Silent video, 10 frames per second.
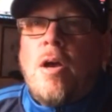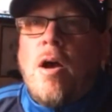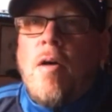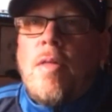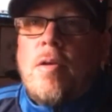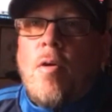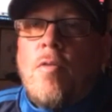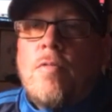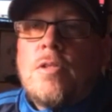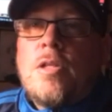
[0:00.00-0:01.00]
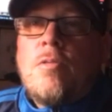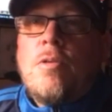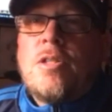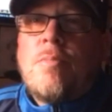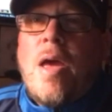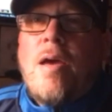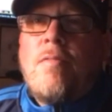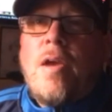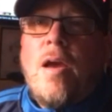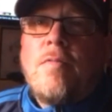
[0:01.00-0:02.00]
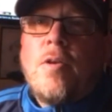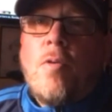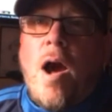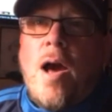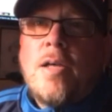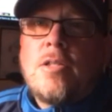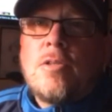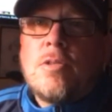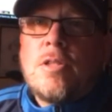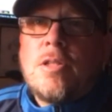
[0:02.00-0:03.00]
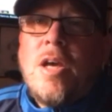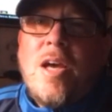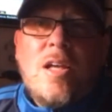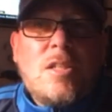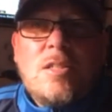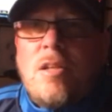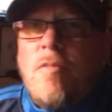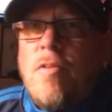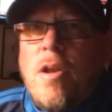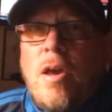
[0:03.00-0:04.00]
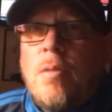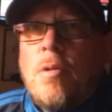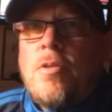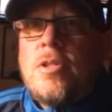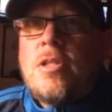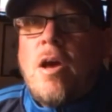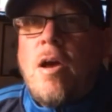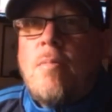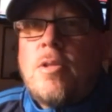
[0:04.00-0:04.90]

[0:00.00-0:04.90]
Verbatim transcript: Uh, they overseed with some heavy, heavy rye, so it's a it's a different animal this time.